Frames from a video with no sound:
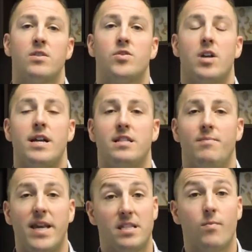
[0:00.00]
You tried to
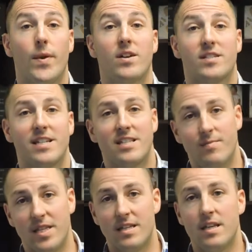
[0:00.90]
pay someone else to get some
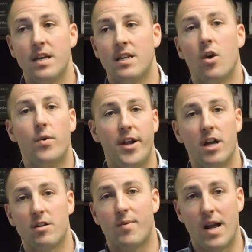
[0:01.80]
of these lower
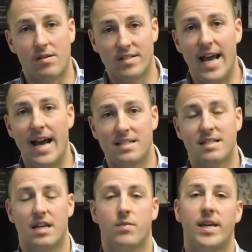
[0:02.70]
dollar per hour tasks
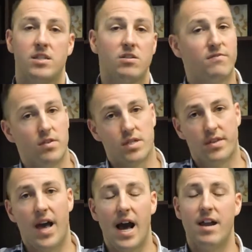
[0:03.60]
out of the way so you could focus
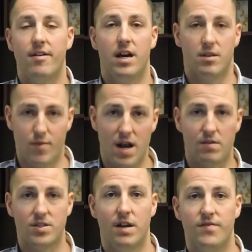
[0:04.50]
on the higher dollar per
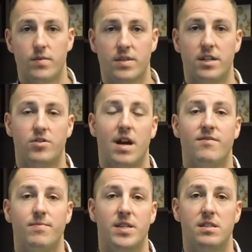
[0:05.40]
hour stuff that was going to drive
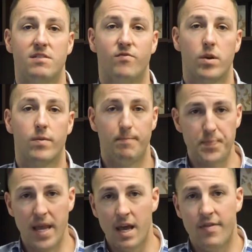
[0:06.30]
your business forward.
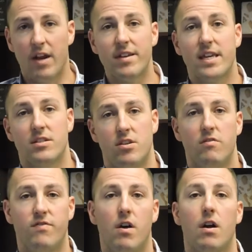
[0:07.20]
That'll get you so
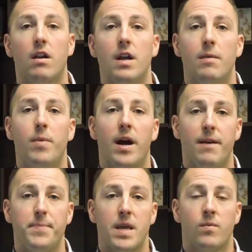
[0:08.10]
far, but
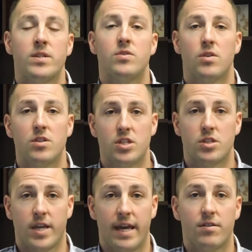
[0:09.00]
when you start to
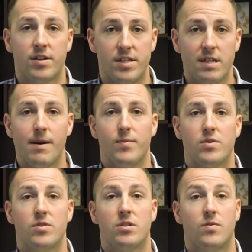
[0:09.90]
scale your team up, when
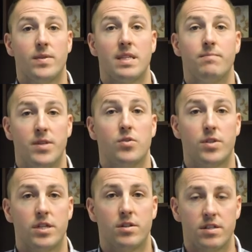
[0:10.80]
you start to really
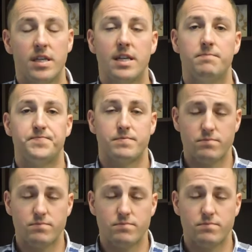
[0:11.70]
build your team,